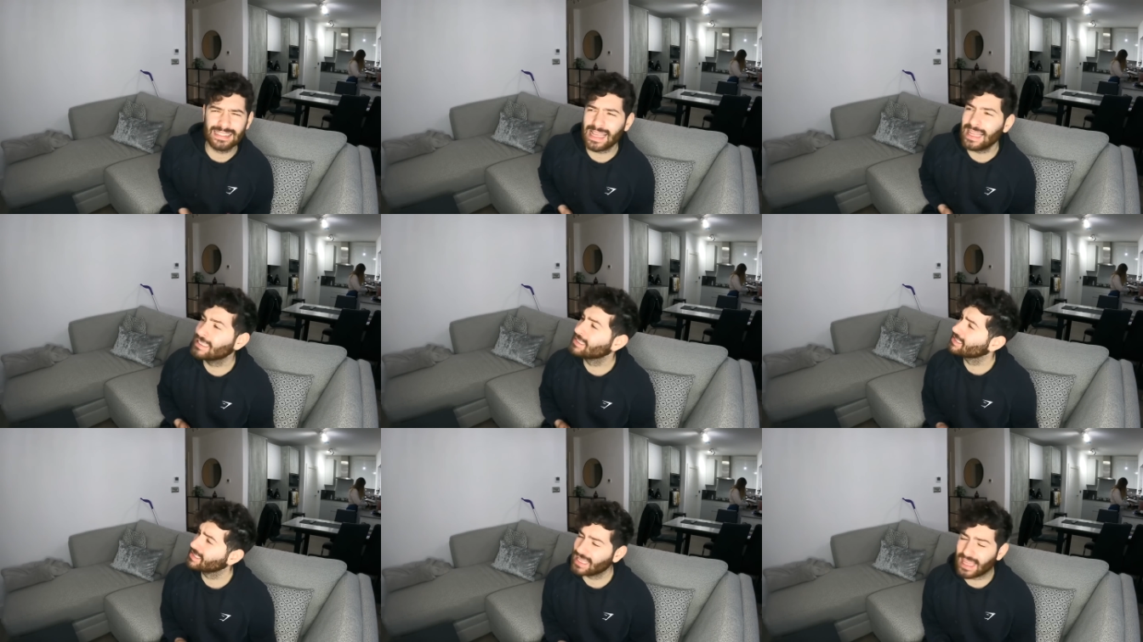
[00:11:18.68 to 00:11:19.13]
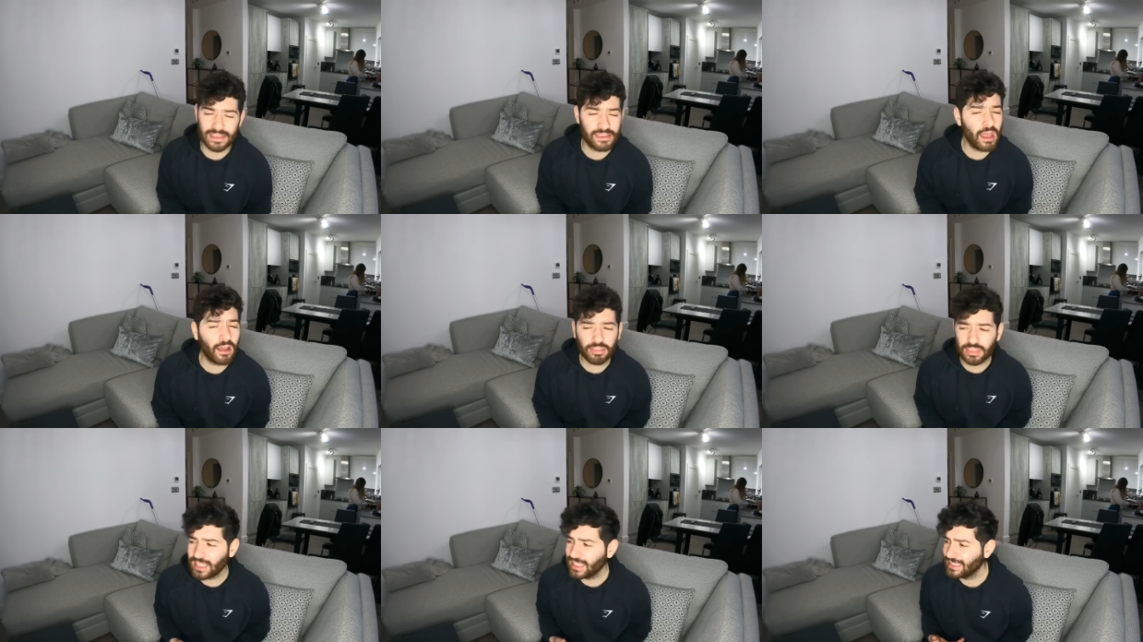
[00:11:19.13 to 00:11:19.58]
sense. Like,
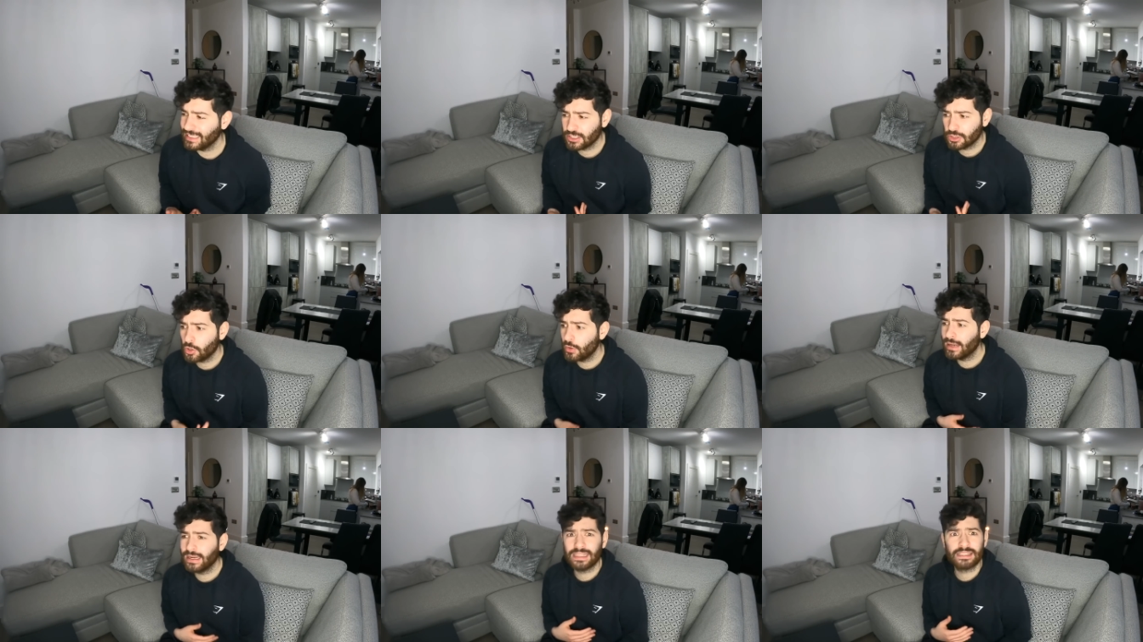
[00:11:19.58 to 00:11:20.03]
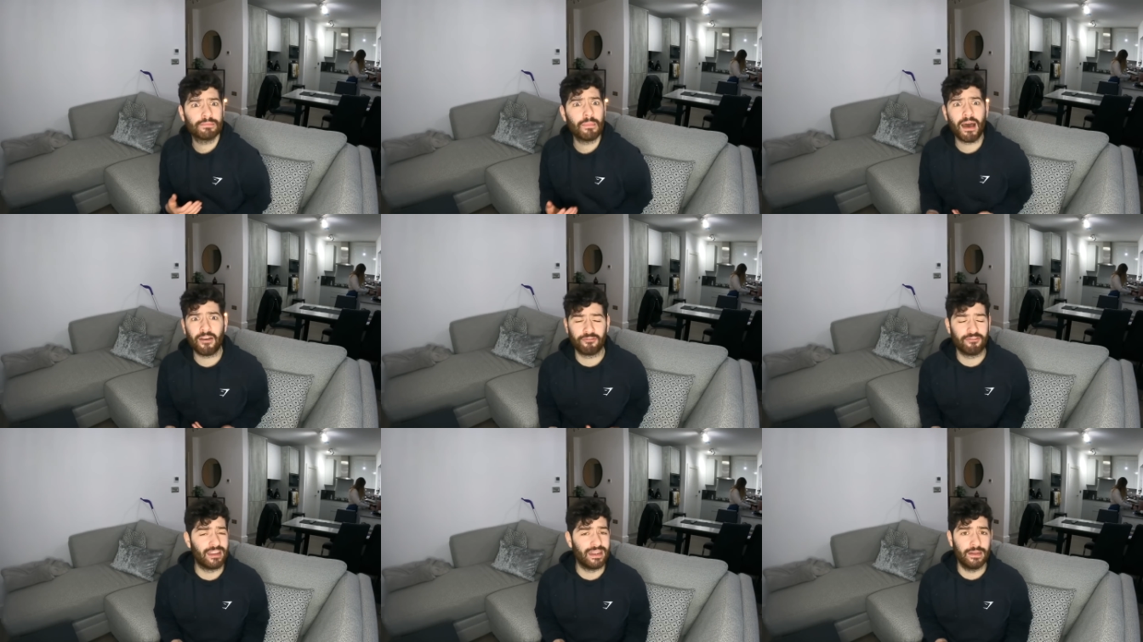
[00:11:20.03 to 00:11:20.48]
nothing he's doing is
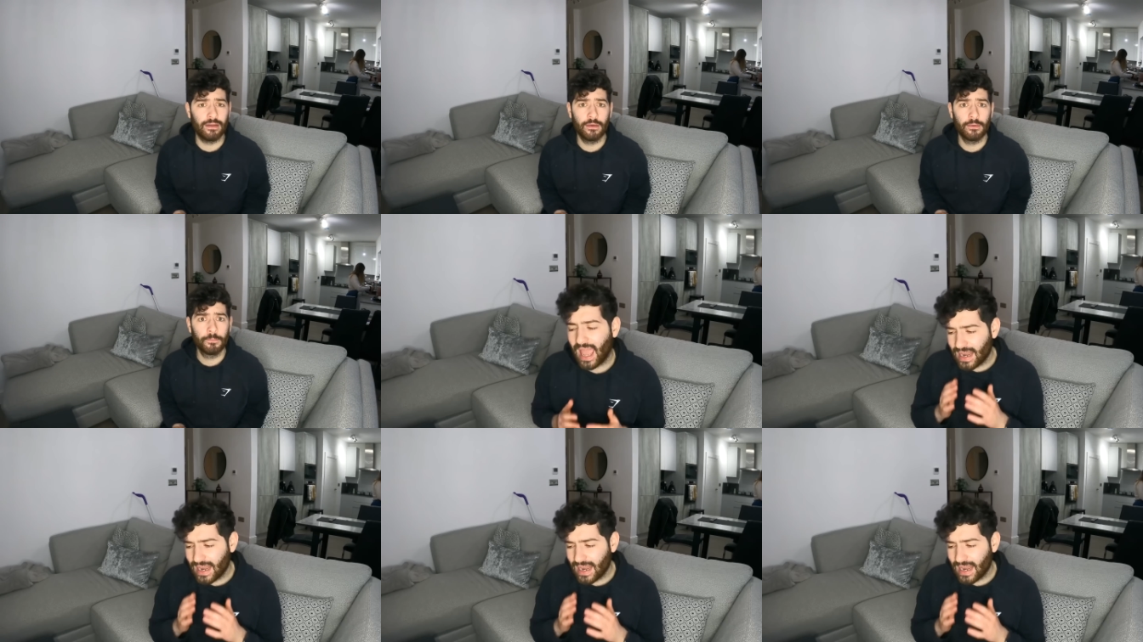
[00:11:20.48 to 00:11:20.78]
mapping.